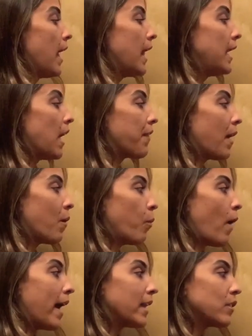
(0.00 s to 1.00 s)
Now that
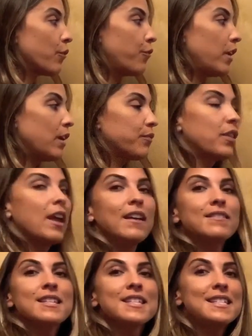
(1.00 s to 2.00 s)
y to the fifth
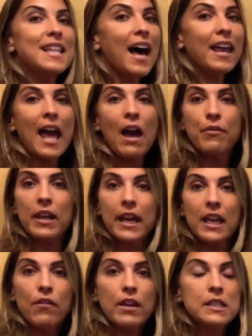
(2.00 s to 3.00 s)
does not have a
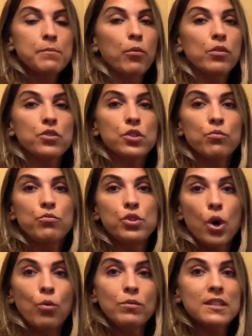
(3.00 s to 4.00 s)
negative exponent, so
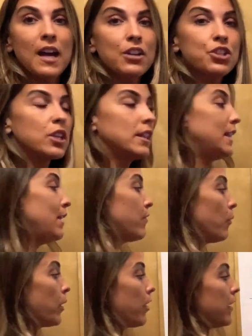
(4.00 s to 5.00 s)
don't touch it. Leave
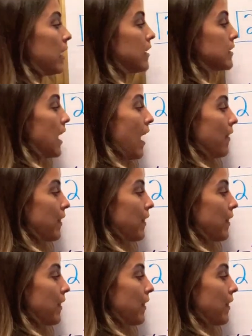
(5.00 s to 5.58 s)
it where it is.